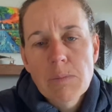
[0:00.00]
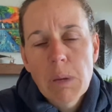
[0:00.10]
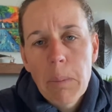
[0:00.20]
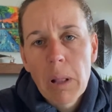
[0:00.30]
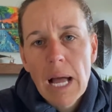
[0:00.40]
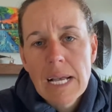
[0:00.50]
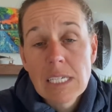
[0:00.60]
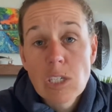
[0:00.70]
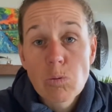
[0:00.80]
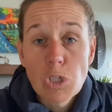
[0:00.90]
people ask
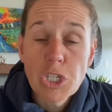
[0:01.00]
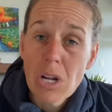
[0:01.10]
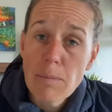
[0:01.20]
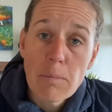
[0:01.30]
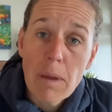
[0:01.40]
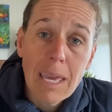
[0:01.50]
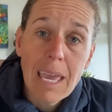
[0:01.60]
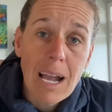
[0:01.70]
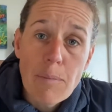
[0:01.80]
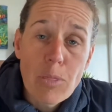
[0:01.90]
is, well, should I be
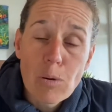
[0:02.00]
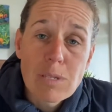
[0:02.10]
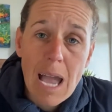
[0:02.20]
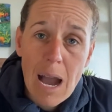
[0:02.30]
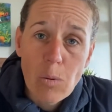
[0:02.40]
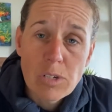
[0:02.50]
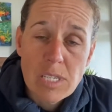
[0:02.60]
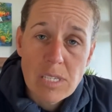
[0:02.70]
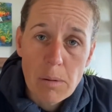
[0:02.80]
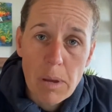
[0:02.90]
making up those hours
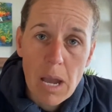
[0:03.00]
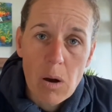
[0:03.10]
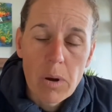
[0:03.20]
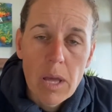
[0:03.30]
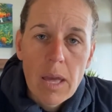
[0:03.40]
somehow?